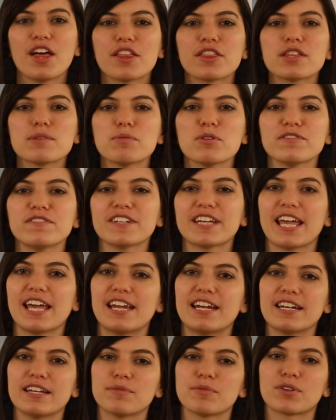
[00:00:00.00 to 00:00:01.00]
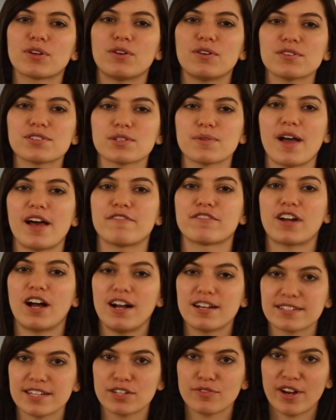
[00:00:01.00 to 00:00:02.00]
The perfect candidate would also have
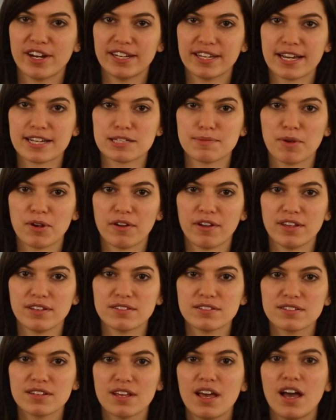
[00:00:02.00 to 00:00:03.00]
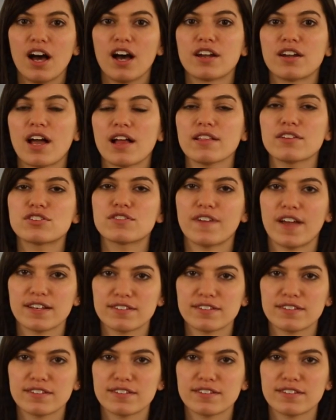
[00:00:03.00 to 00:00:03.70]
content writing experience, a knowledge of